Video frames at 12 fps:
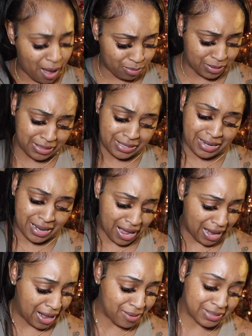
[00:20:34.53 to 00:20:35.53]
I was
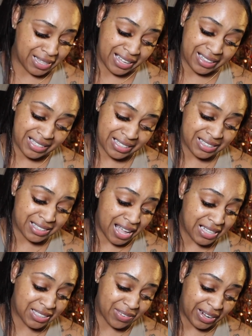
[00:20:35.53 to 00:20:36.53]
not. I was like,
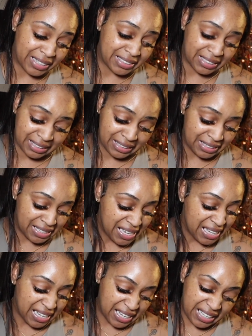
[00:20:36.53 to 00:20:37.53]
that's crazy.
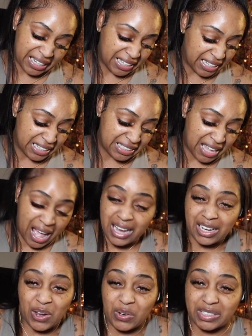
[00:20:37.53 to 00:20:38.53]
It is. I
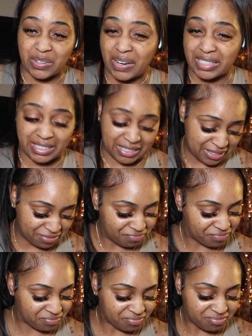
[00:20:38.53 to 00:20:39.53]
know it's crazy.
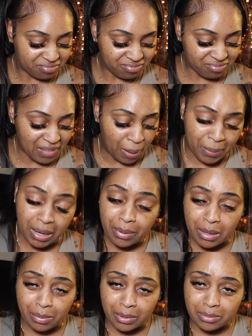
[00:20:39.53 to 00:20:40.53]
But
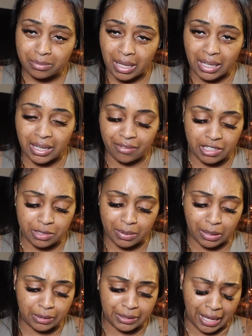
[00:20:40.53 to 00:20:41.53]
people, they love these
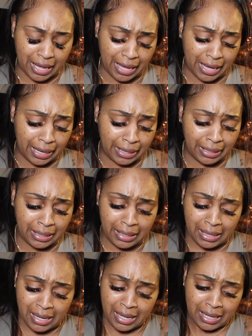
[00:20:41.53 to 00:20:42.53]
pillows and
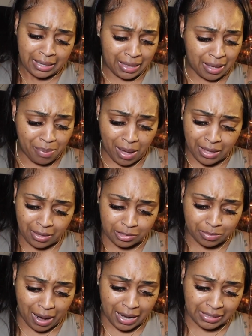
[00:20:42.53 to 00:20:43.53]
they pay
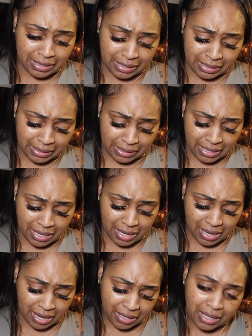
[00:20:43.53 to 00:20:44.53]
those prices
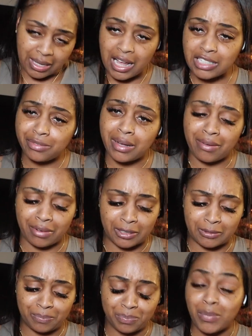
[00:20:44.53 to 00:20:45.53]
and they last
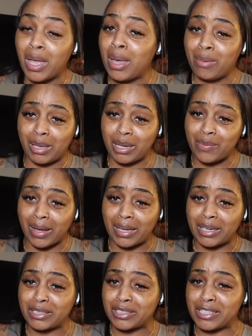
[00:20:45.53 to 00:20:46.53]
forever. Anyway,
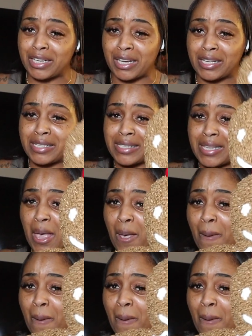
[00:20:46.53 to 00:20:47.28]
here she is.